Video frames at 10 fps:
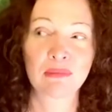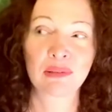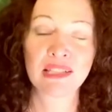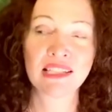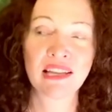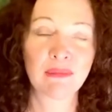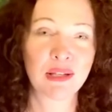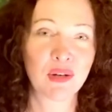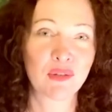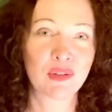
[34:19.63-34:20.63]
Please let me
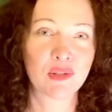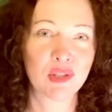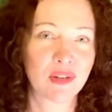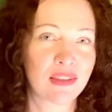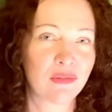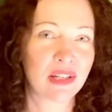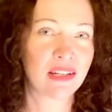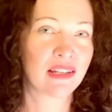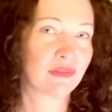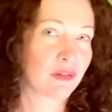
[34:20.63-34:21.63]
know if you enjoyed the
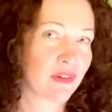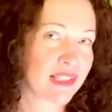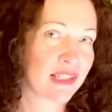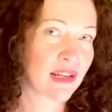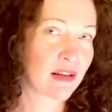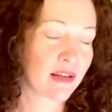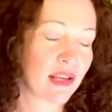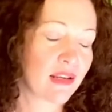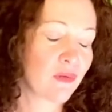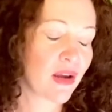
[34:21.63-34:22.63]
reading, if it resonated in
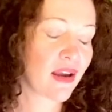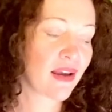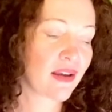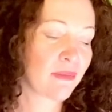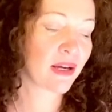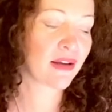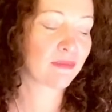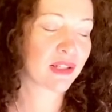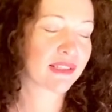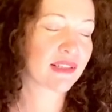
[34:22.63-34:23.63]
any way, by
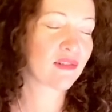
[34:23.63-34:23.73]
pressing